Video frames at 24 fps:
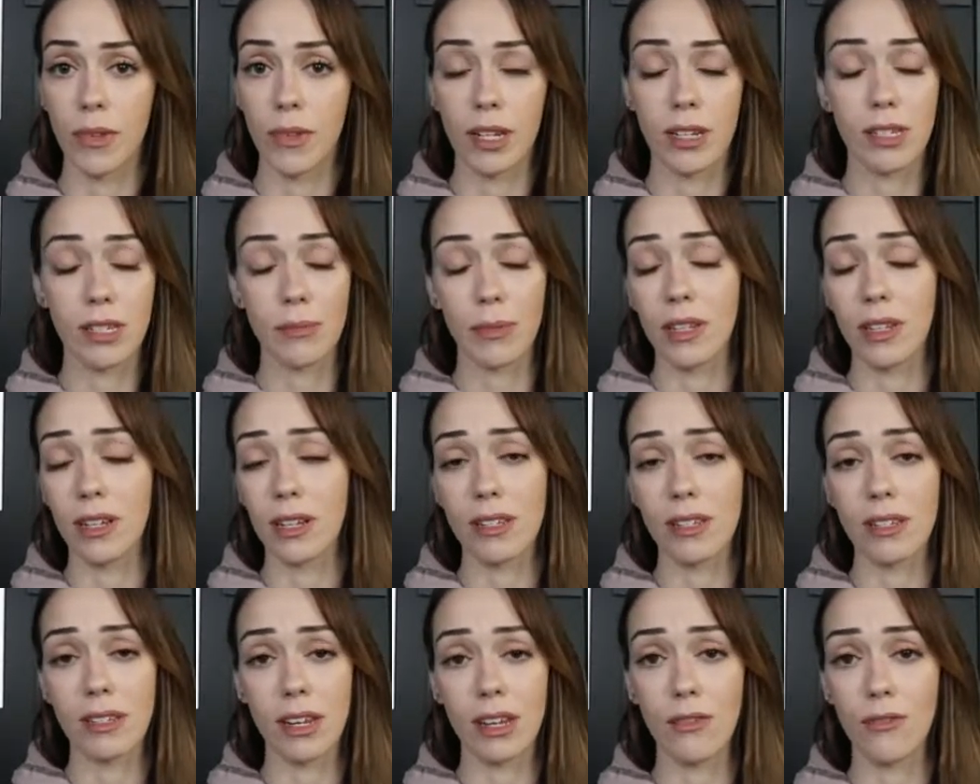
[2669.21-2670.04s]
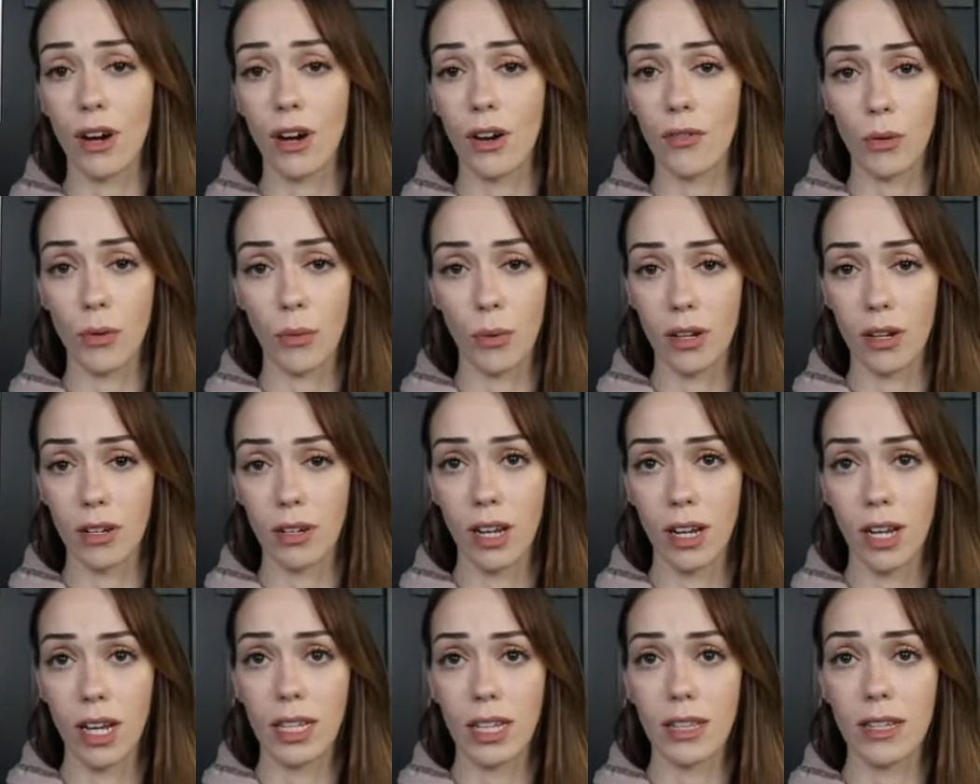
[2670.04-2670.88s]
That doesn't mean that it's safe for
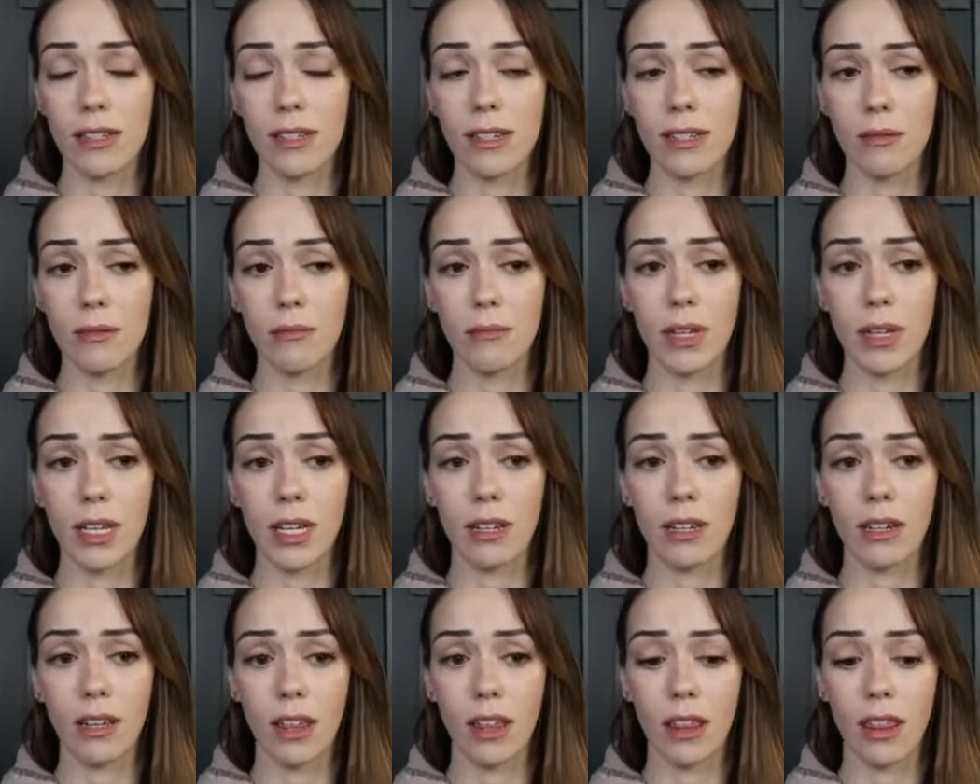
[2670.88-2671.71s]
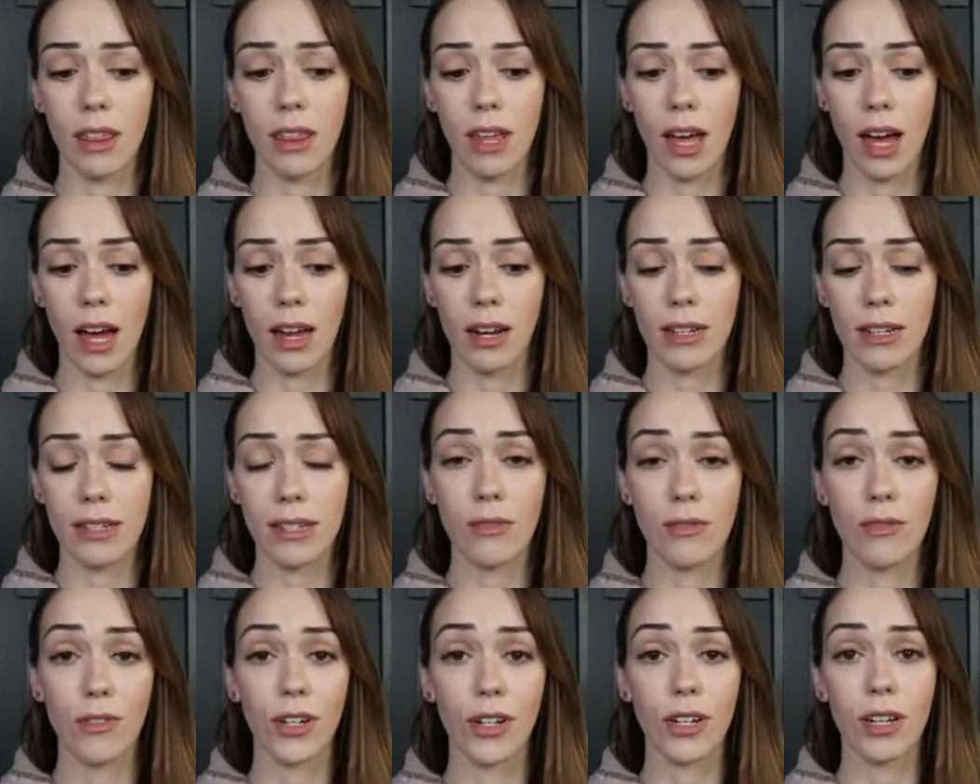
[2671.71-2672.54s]
everyone. That doesn't mean that
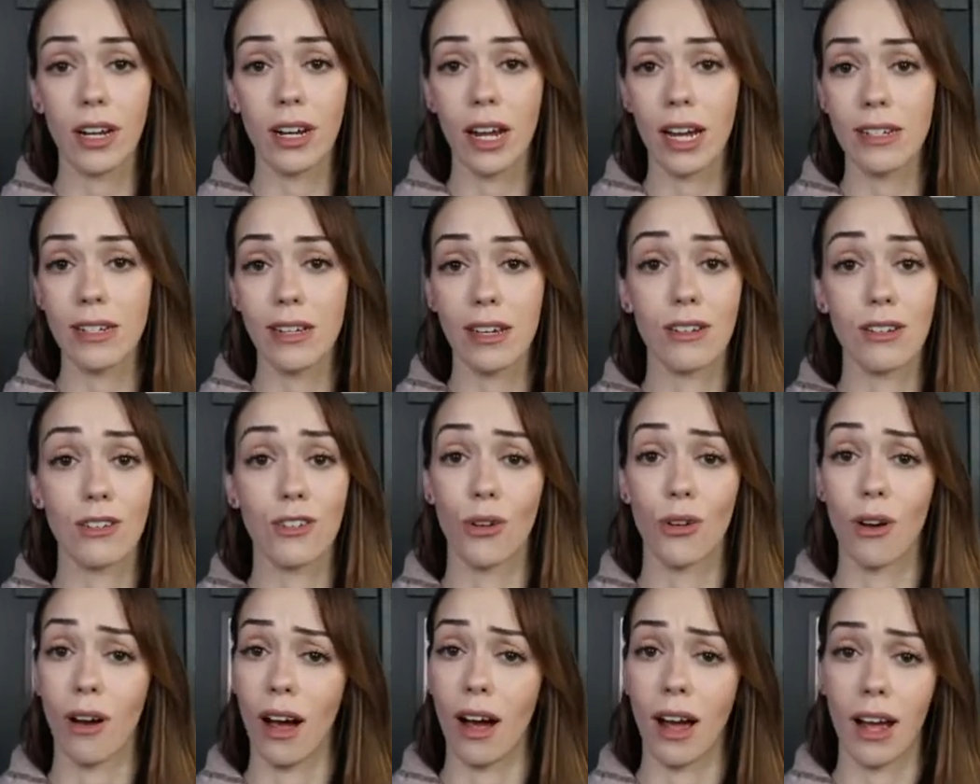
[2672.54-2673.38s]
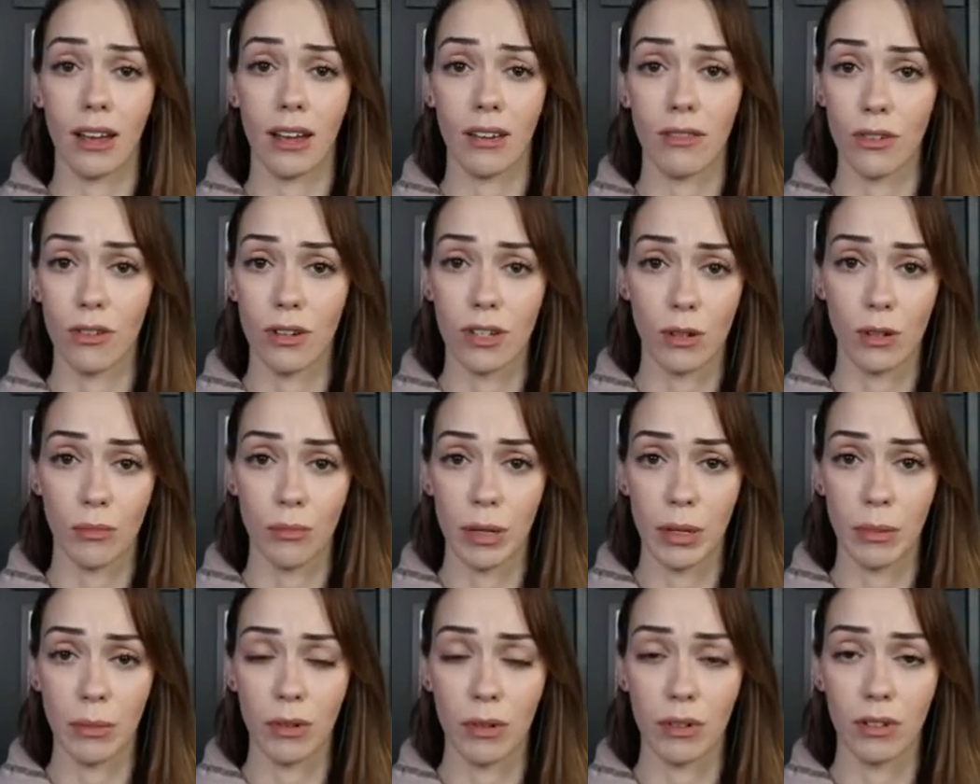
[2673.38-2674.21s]
it's even a good idea to try for
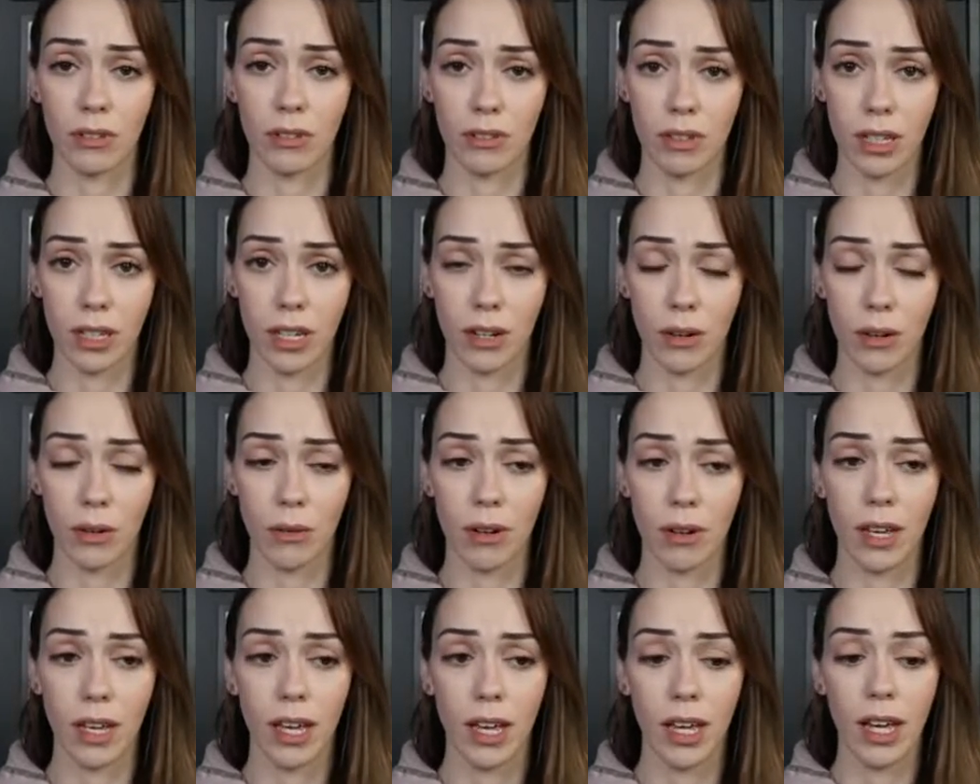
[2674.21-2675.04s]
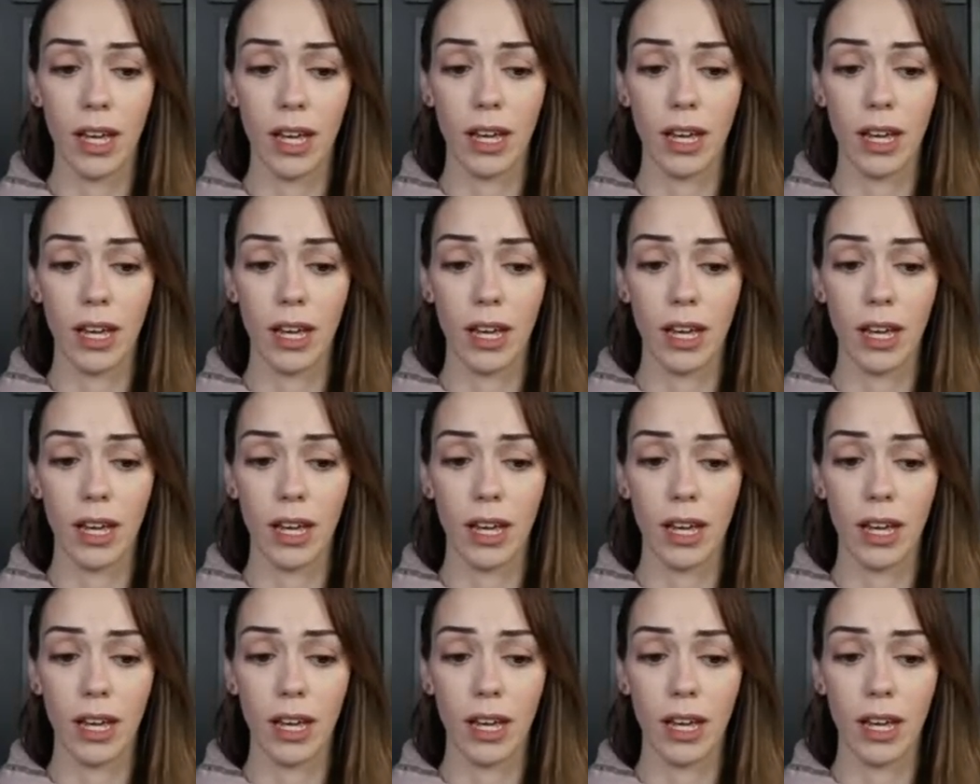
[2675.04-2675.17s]
some people, you know?